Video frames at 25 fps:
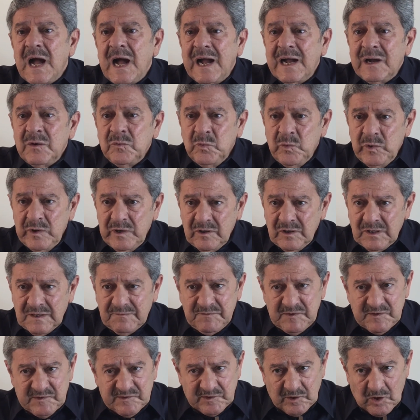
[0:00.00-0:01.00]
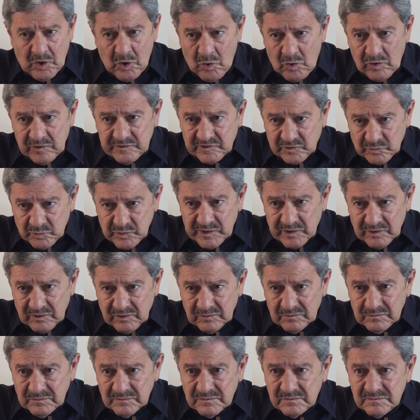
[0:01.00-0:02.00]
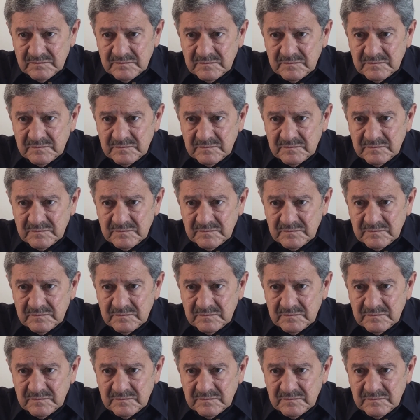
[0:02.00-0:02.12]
I will if it's the Lord's will.